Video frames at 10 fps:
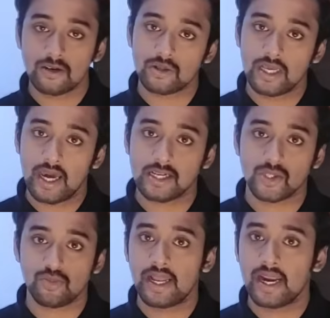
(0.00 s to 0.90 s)
to the
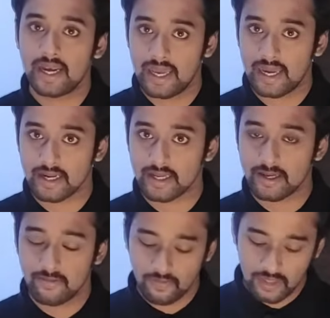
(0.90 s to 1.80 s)
airspeed indicator.
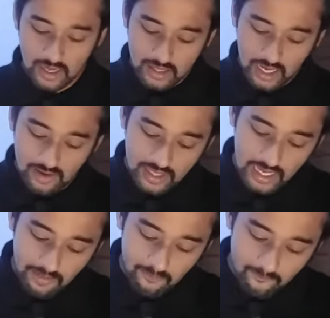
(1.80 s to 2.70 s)
Now, if the
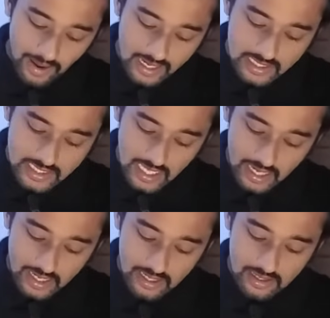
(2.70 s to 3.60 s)
impact
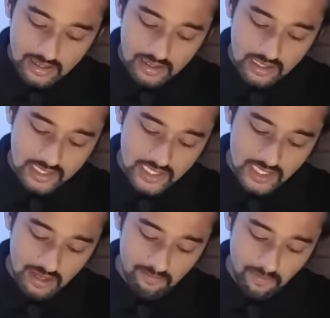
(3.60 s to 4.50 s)
side, this is
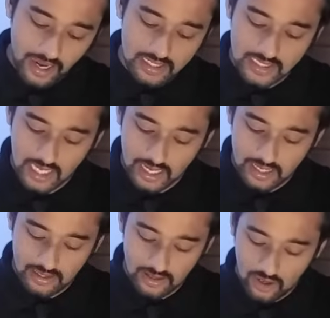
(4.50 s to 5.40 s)
the impact side
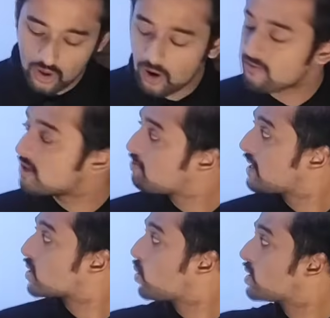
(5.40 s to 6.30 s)
of the
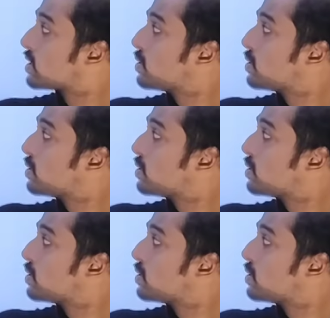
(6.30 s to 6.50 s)
pitot